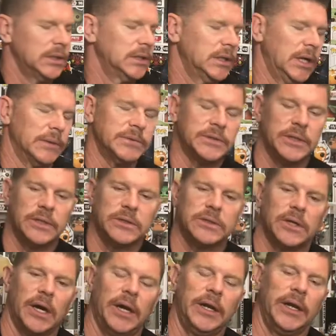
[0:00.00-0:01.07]
And I'm still
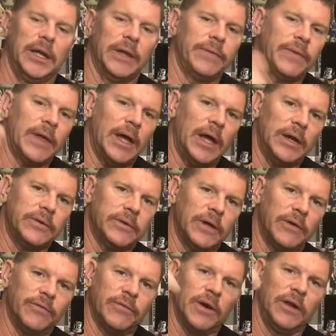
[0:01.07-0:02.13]
trying to get that
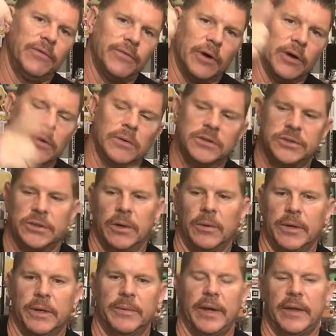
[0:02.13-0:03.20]
Freddy Funko as
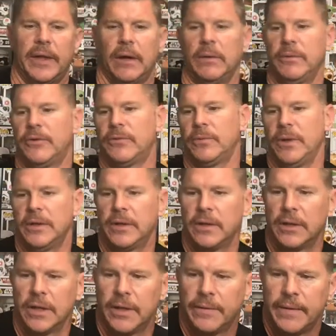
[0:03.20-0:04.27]
Yoda. Man, that would be a sweet deal
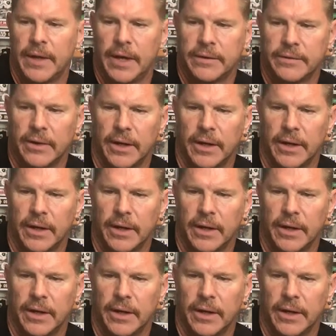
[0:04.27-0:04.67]
to get that.